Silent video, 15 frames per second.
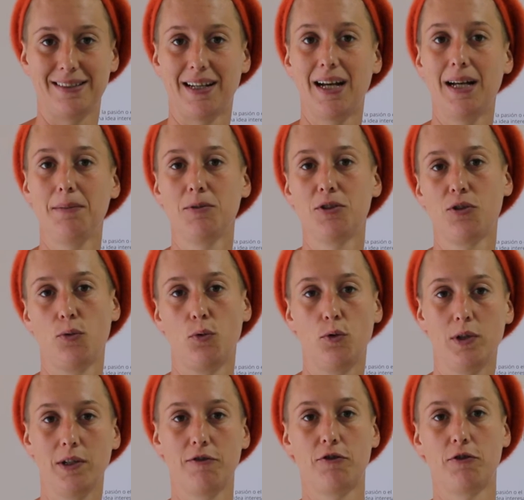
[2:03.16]
times, through
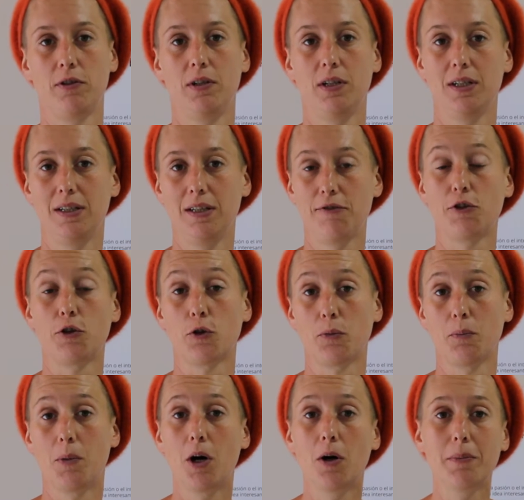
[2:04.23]

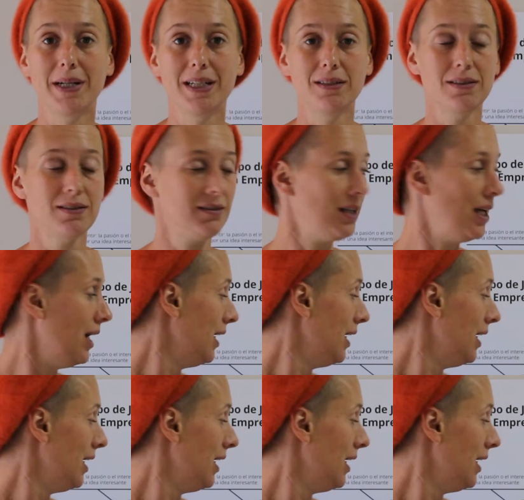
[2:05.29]
difficult moments,